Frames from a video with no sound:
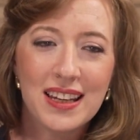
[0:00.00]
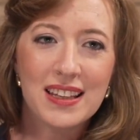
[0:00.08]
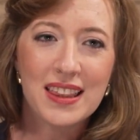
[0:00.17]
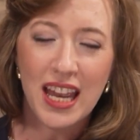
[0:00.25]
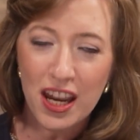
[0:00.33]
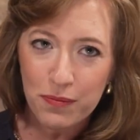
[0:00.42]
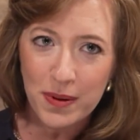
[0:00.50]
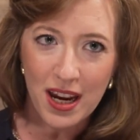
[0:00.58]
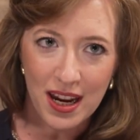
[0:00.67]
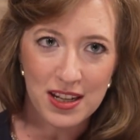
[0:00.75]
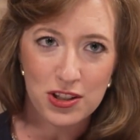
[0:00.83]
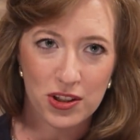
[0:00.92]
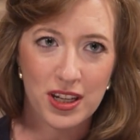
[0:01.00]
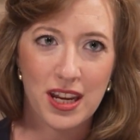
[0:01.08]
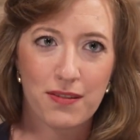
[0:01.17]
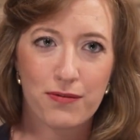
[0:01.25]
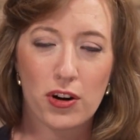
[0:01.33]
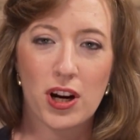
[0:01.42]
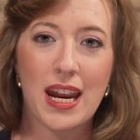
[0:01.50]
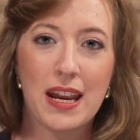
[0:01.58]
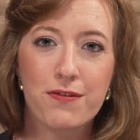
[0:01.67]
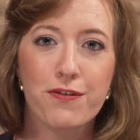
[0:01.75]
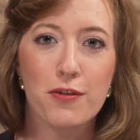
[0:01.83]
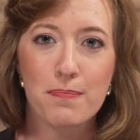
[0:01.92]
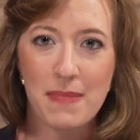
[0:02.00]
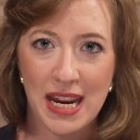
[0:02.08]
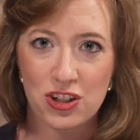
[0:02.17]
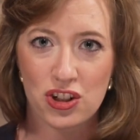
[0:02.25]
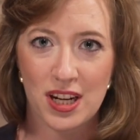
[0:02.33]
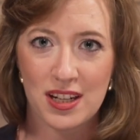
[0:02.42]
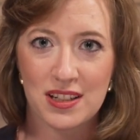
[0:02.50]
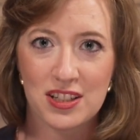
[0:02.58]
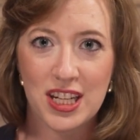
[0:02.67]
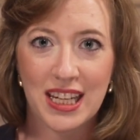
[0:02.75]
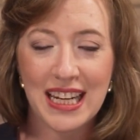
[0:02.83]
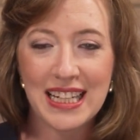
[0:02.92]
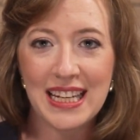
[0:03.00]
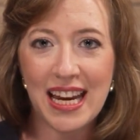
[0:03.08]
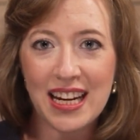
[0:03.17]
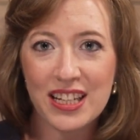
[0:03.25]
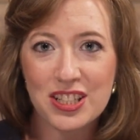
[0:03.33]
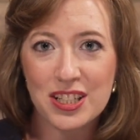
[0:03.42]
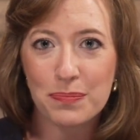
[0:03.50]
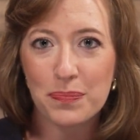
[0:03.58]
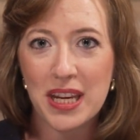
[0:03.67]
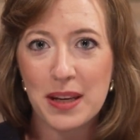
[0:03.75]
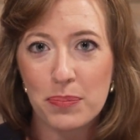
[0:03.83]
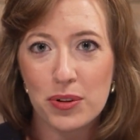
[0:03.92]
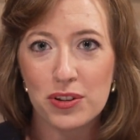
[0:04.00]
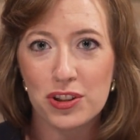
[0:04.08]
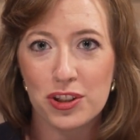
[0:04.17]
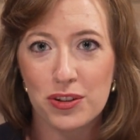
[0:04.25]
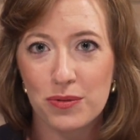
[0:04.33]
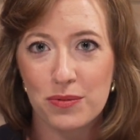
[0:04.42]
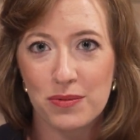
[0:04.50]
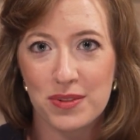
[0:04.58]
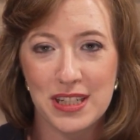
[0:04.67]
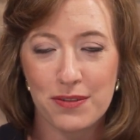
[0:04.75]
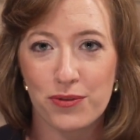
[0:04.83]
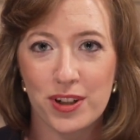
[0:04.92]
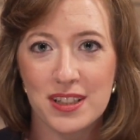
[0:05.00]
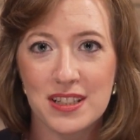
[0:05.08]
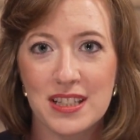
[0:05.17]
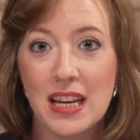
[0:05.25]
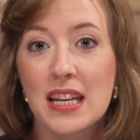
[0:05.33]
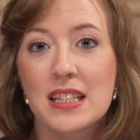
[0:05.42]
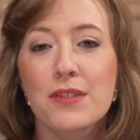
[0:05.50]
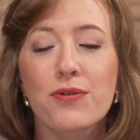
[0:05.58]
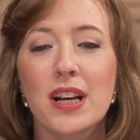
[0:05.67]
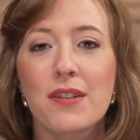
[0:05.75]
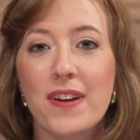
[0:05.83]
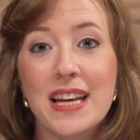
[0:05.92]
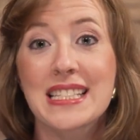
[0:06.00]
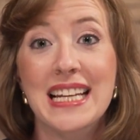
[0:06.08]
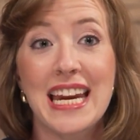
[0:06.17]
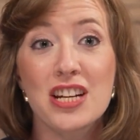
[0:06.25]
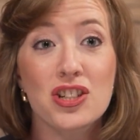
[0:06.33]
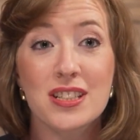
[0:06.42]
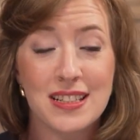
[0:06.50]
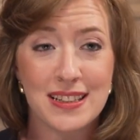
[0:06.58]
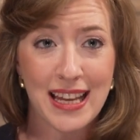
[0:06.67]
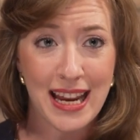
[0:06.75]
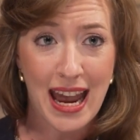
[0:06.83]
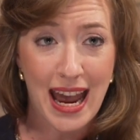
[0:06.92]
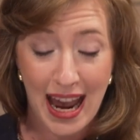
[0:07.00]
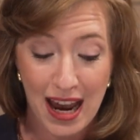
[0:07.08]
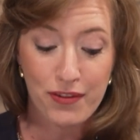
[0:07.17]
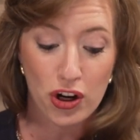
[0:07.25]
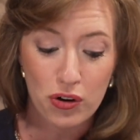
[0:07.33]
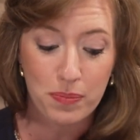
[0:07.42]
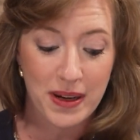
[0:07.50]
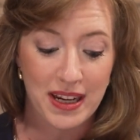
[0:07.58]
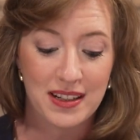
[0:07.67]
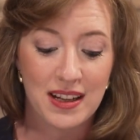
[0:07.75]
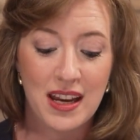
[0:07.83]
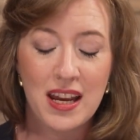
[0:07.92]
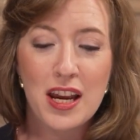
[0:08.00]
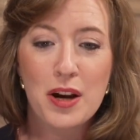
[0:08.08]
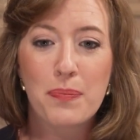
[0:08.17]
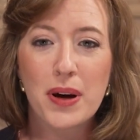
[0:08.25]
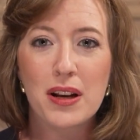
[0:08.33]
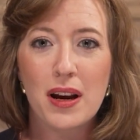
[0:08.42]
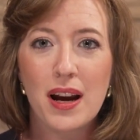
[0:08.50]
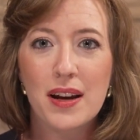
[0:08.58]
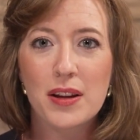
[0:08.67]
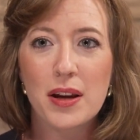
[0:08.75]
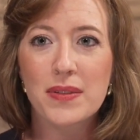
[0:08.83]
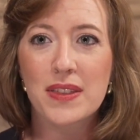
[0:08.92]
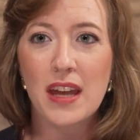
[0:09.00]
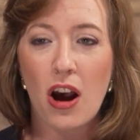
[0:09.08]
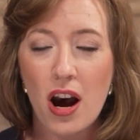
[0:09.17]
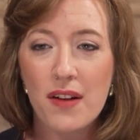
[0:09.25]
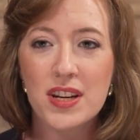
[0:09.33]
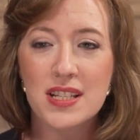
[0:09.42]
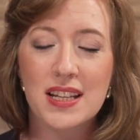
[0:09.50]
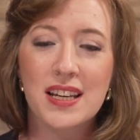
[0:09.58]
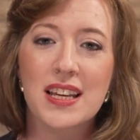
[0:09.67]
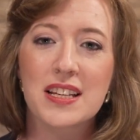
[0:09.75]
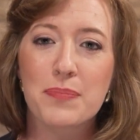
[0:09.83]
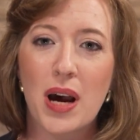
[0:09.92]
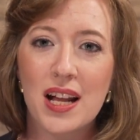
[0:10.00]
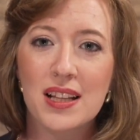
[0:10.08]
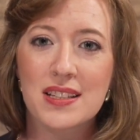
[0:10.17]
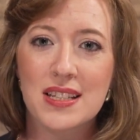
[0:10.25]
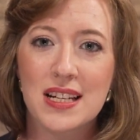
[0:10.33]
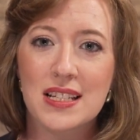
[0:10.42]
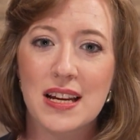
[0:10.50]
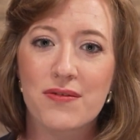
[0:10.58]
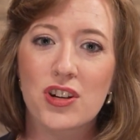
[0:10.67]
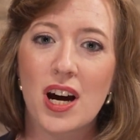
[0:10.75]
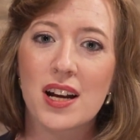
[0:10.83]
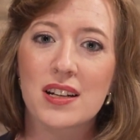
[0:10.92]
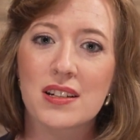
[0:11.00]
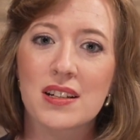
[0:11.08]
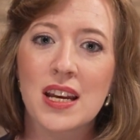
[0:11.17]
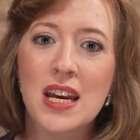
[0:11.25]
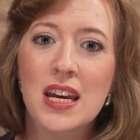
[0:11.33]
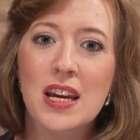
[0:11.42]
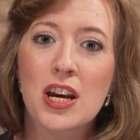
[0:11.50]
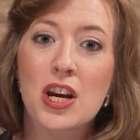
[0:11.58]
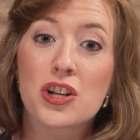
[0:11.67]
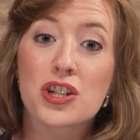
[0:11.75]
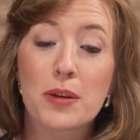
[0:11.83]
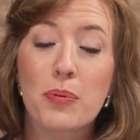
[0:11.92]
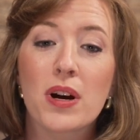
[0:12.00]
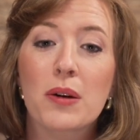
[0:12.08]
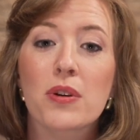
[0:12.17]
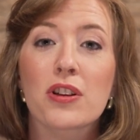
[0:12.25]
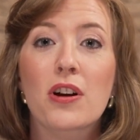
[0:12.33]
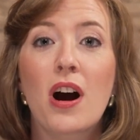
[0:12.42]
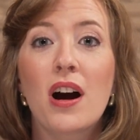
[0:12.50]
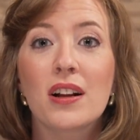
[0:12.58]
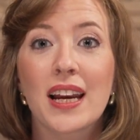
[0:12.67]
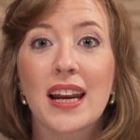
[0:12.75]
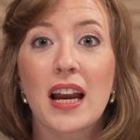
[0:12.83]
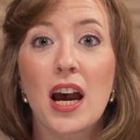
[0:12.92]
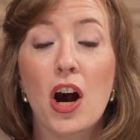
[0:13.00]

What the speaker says: The FBI is looking for information to connect people to different investigations that they have open. But obviously these policies have gotten to the point where they're calling